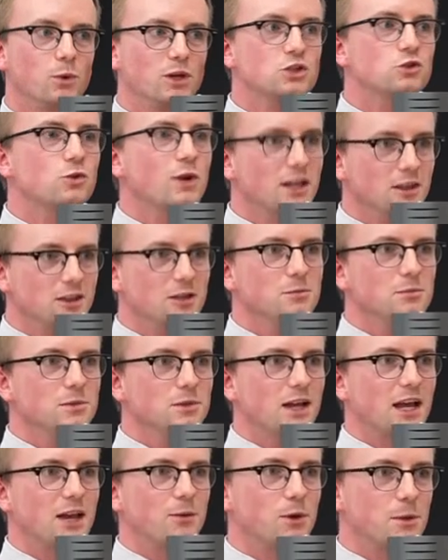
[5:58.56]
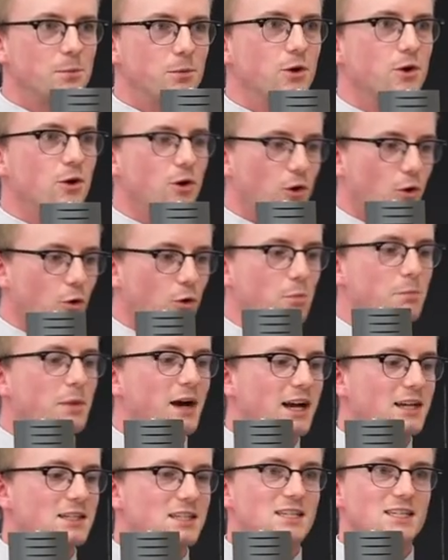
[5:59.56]
we train them and we put our own
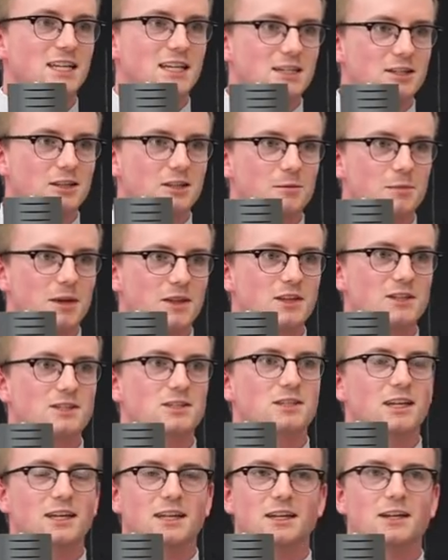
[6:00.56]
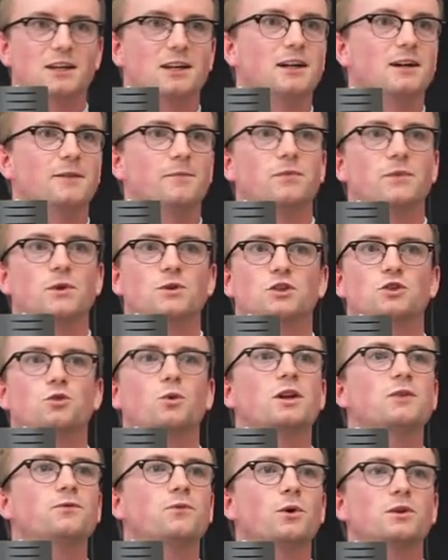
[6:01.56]
biases into them. And this is like a, there's a
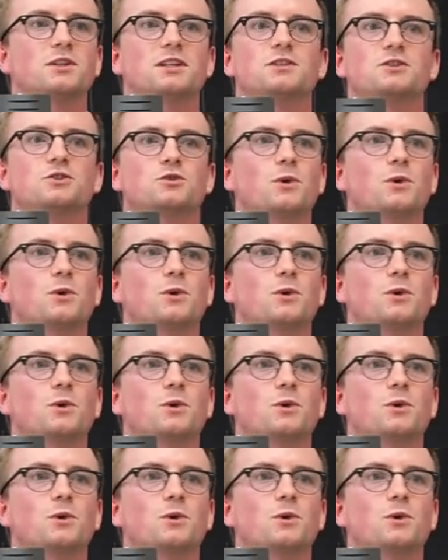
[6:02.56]
2014 to